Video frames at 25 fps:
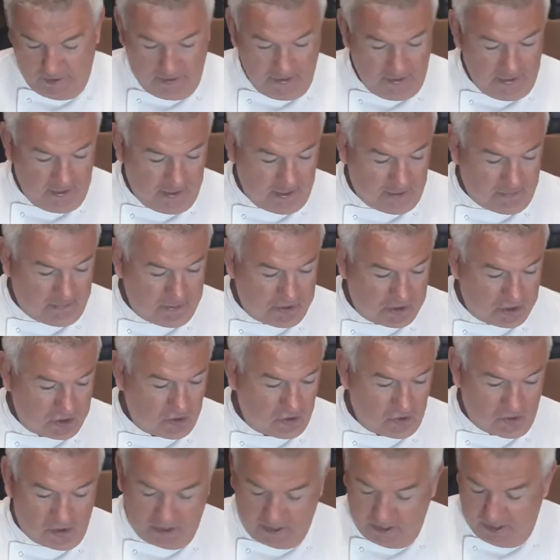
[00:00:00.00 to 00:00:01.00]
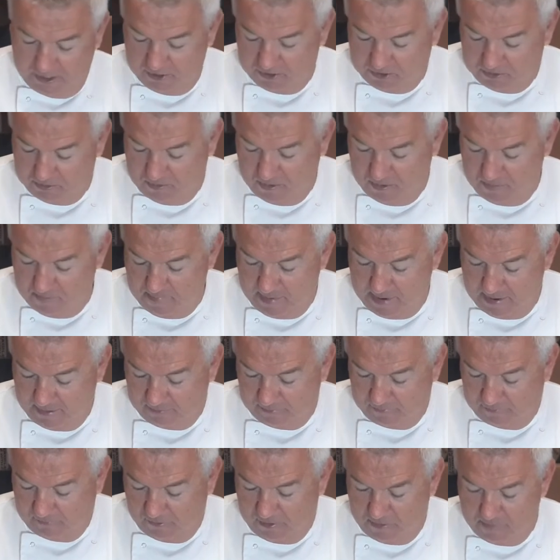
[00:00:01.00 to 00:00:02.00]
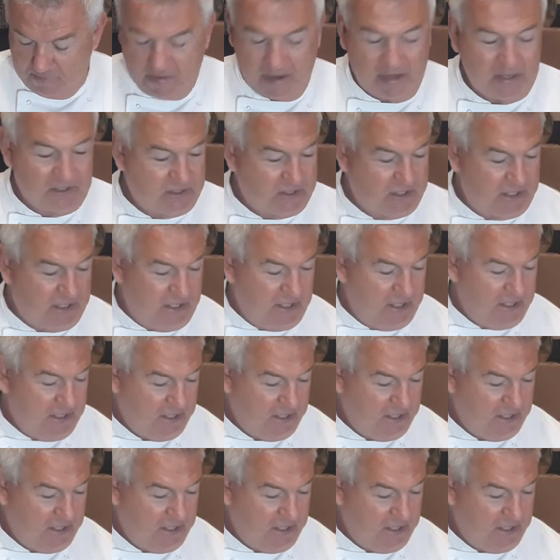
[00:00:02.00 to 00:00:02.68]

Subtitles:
liquid chocolate into her mouth. Very messy.